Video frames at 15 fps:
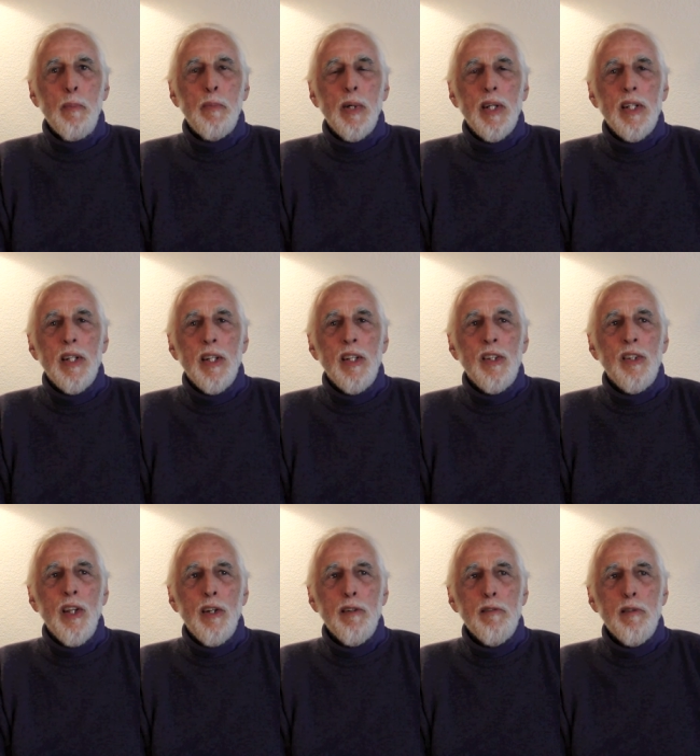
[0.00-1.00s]
But
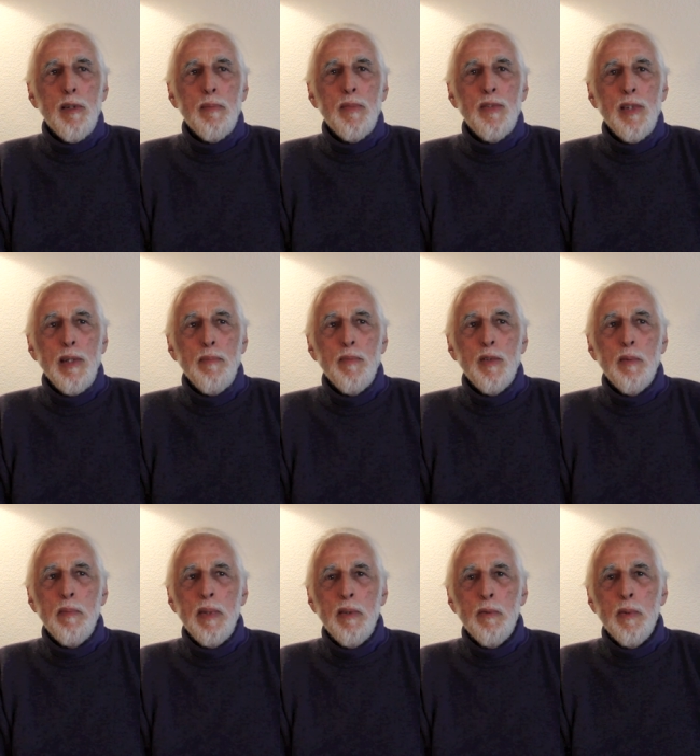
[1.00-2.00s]
none of them seemed to
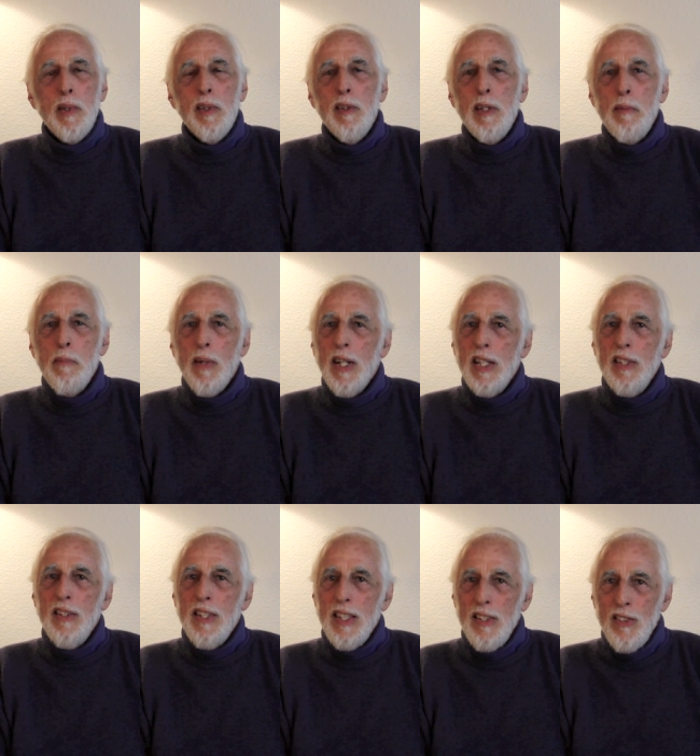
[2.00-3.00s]
be really my
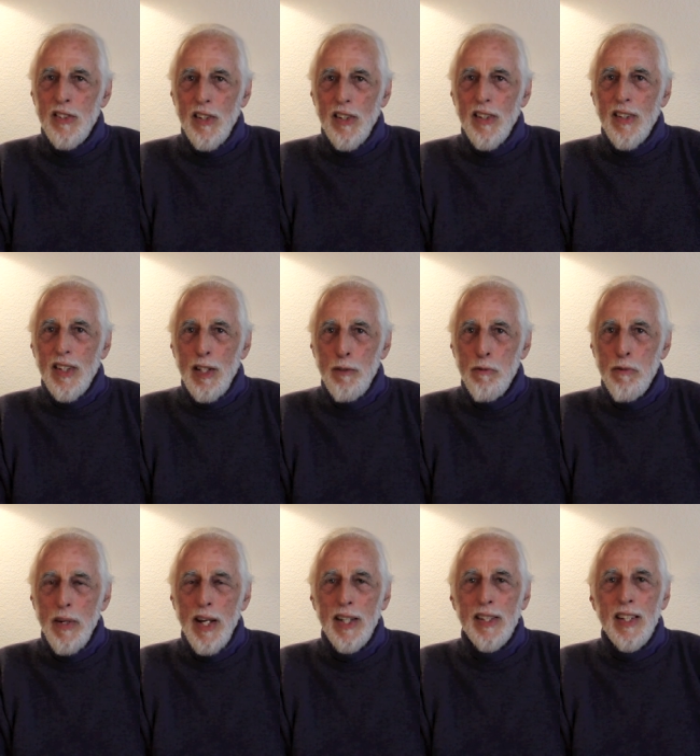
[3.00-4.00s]
teacher. In
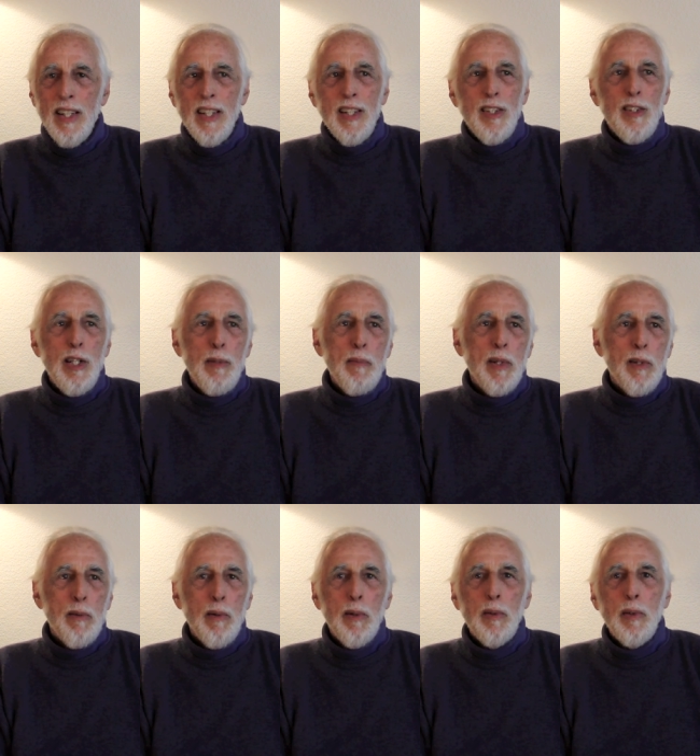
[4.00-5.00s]
fact, Neem
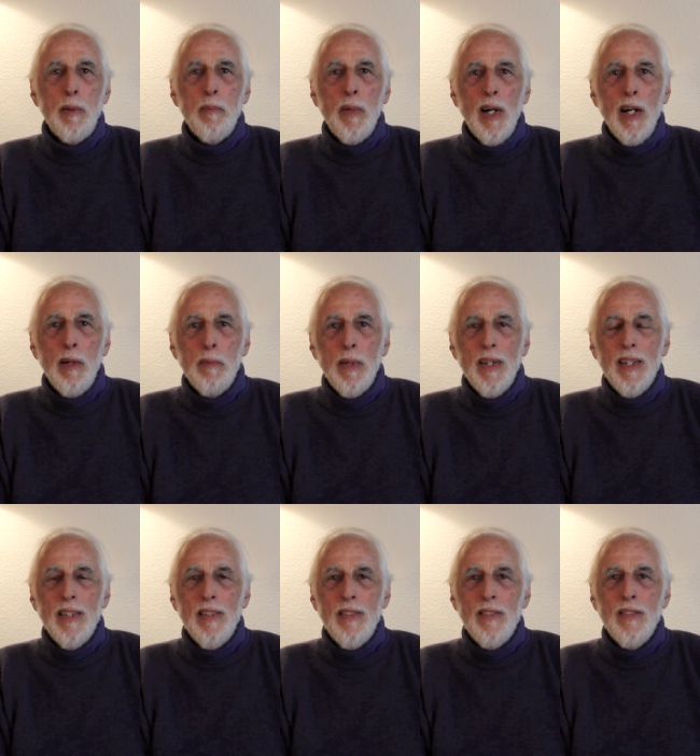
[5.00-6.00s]
Karoli
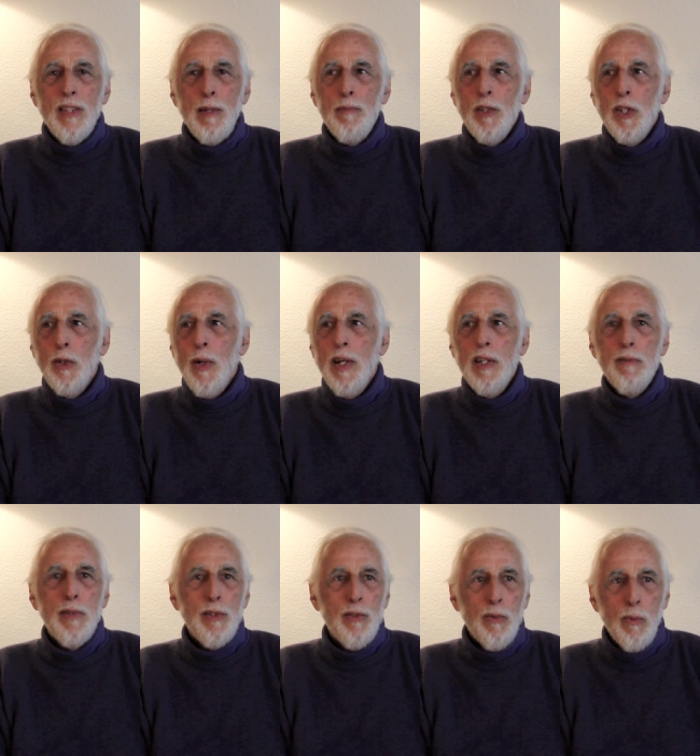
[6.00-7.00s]
Baba seemed to go out of
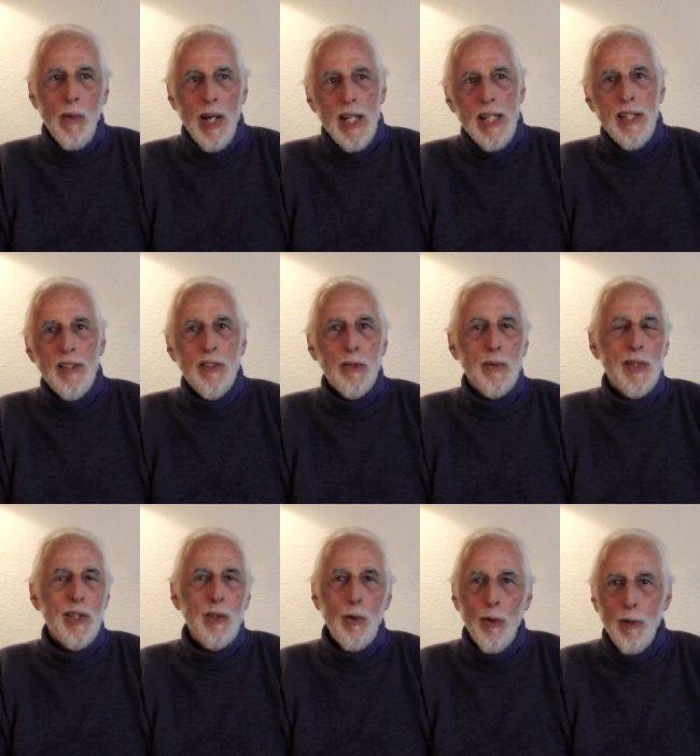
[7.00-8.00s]
his way to
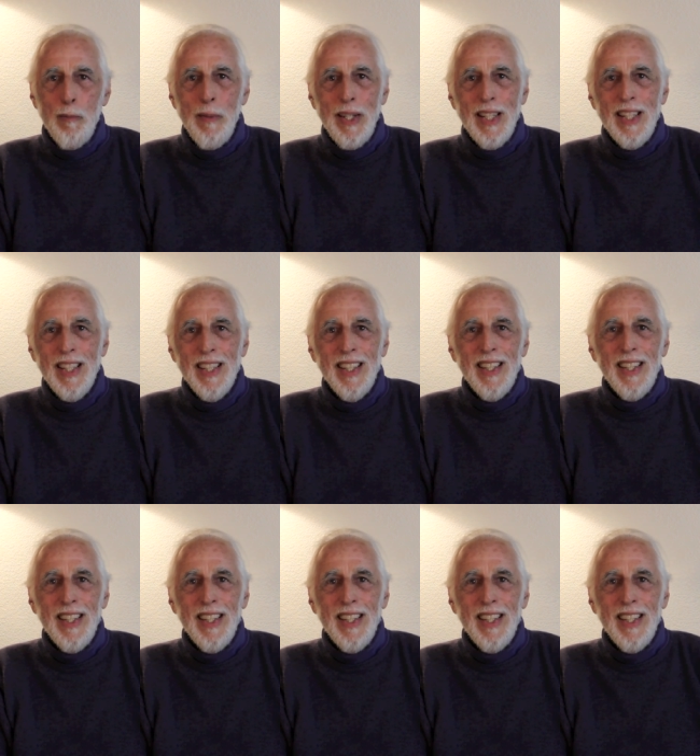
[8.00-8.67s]
ignore me.